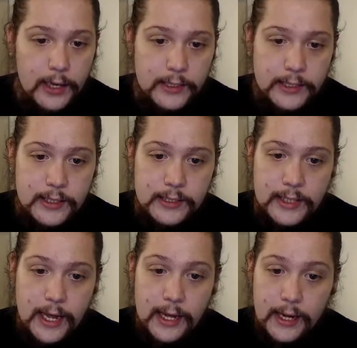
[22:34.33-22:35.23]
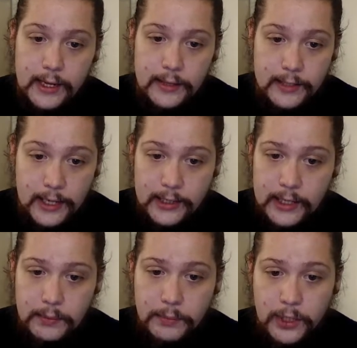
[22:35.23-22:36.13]
And since then
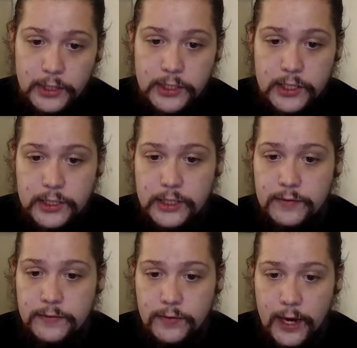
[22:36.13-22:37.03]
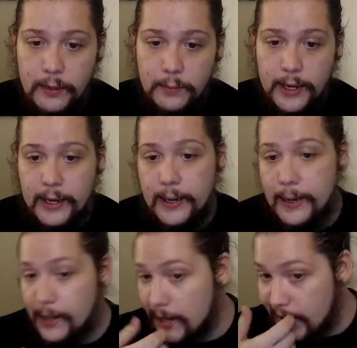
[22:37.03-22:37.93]
he had plunged into the frying pan,
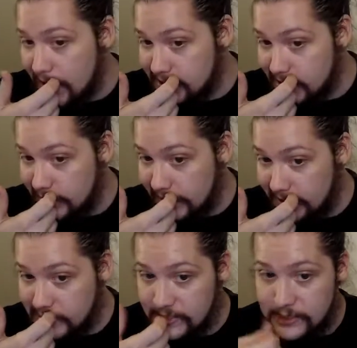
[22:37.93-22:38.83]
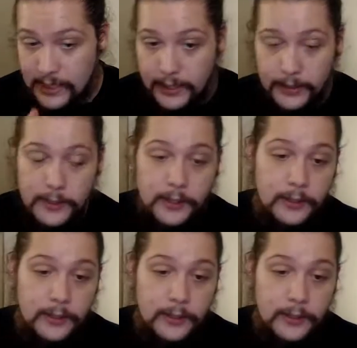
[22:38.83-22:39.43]
as he liked to say.